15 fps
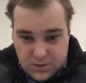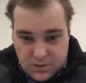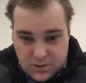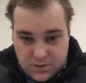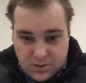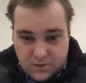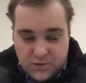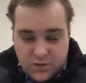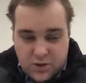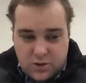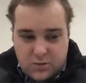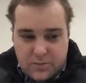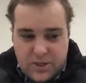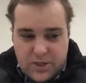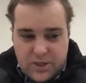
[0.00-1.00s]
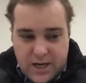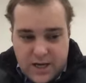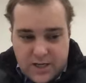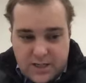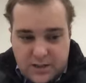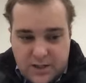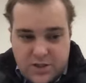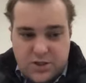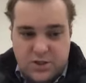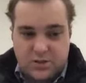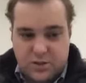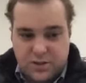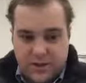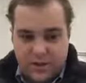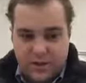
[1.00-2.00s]
So if there's going to be a calculation
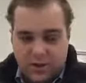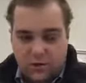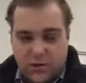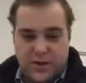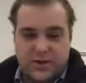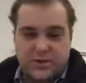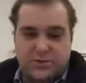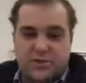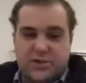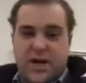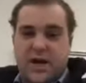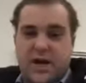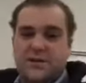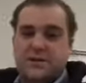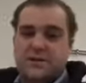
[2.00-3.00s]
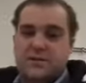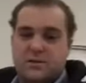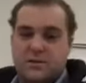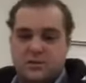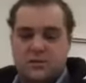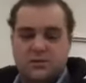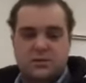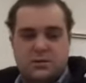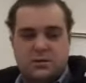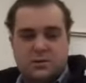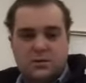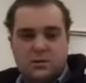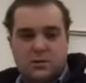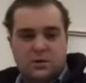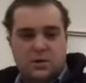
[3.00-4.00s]
on any quiz or test,
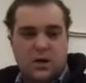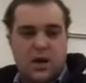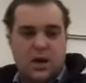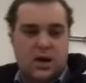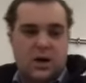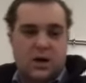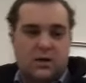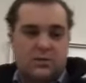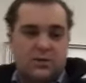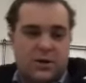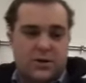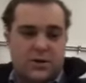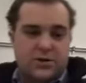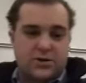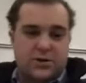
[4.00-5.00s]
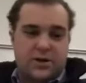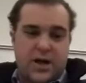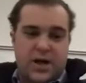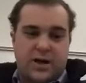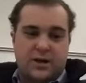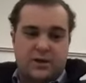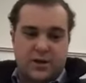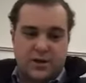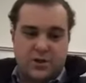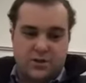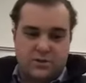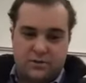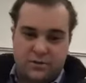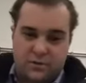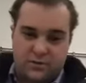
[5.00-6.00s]
there's your calculation
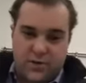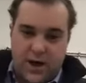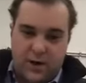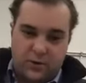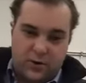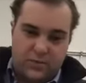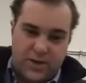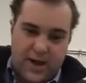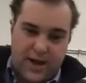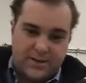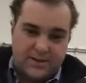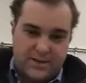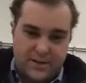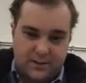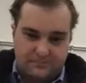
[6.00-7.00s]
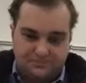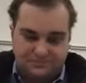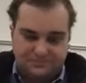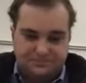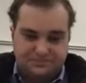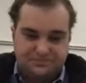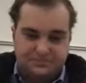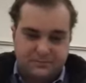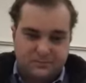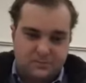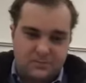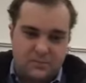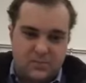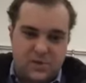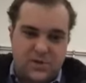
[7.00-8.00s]
for vital capacity.
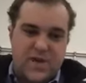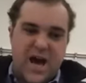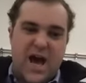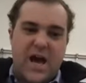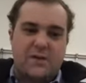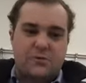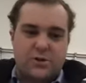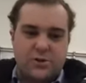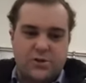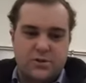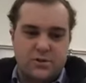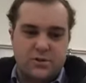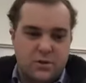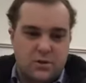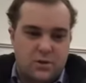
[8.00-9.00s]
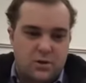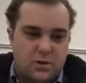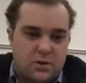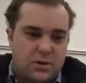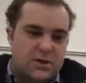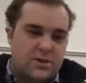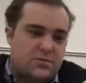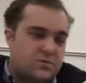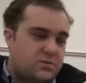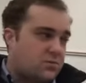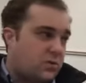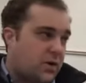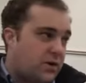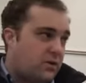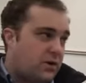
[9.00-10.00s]
The average is
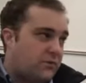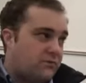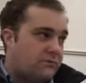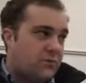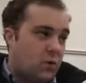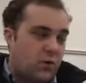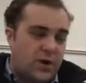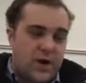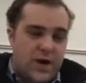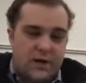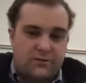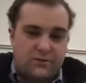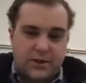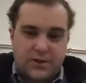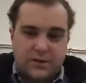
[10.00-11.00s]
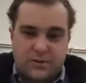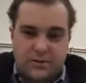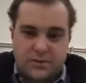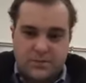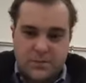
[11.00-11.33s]
right around 4.5 liters.